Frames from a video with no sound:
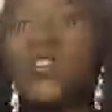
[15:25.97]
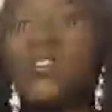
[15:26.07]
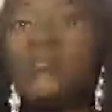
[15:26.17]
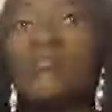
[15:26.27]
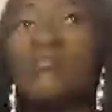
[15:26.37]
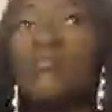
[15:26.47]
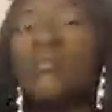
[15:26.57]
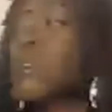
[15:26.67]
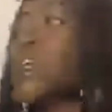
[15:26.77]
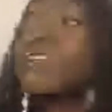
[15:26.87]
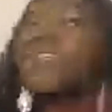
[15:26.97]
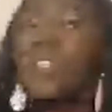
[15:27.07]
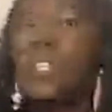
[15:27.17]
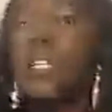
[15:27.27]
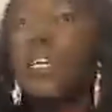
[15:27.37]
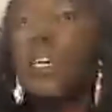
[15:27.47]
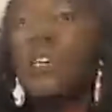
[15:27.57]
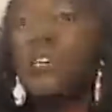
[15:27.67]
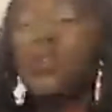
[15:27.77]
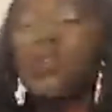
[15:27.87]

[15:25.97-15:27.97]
just suddenly,